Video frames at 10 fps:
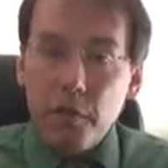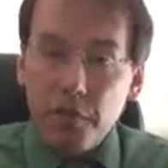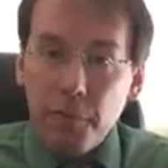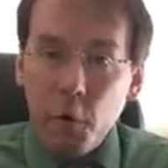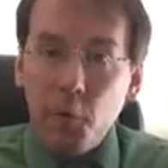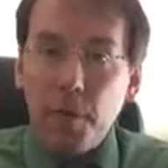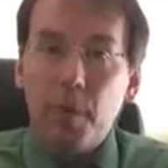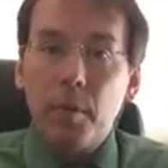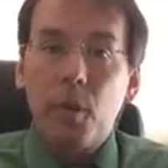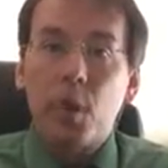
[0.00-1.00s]
Few
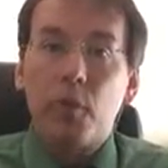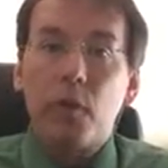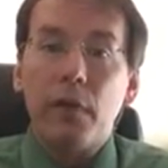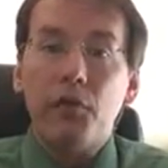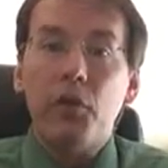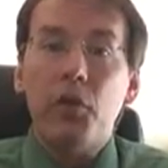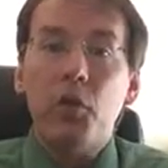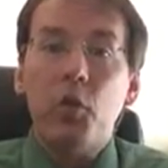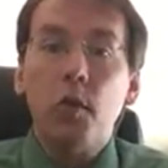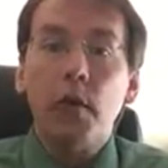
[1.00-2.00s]
people, however, have
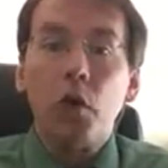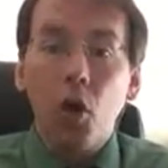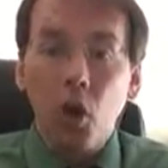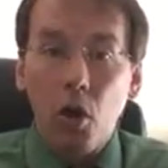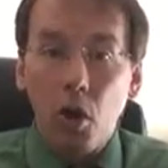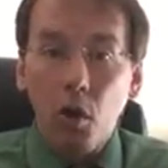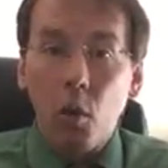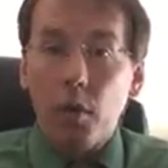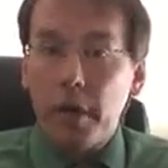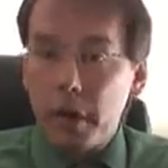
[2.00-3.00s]
seen you in all
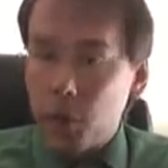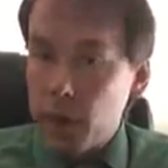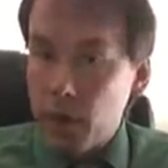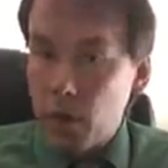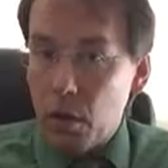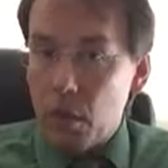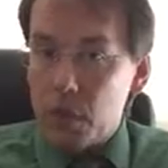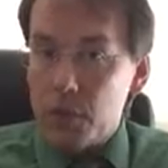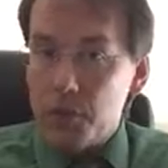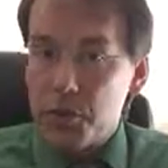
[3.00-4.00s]
or nearly
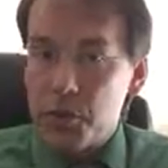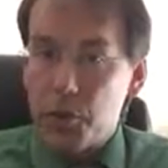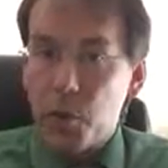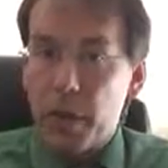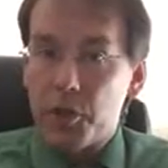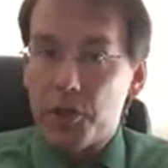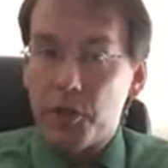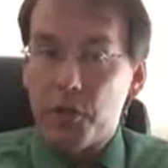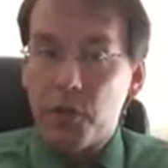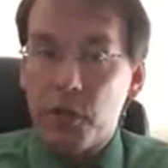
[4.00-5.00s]
all
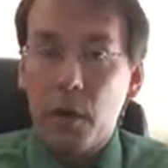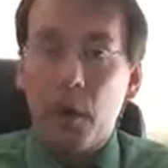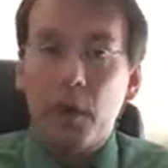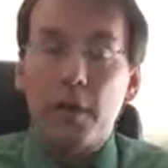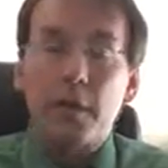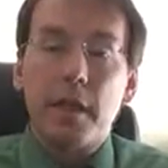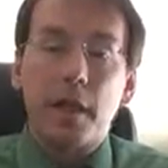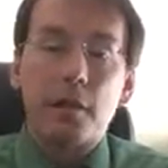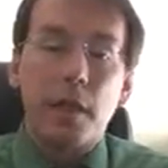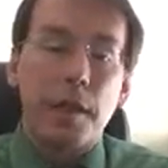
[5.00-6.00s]
situations. That's a
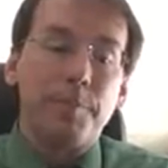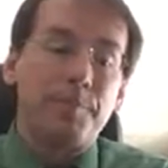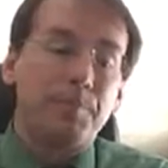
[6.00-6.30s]
downside.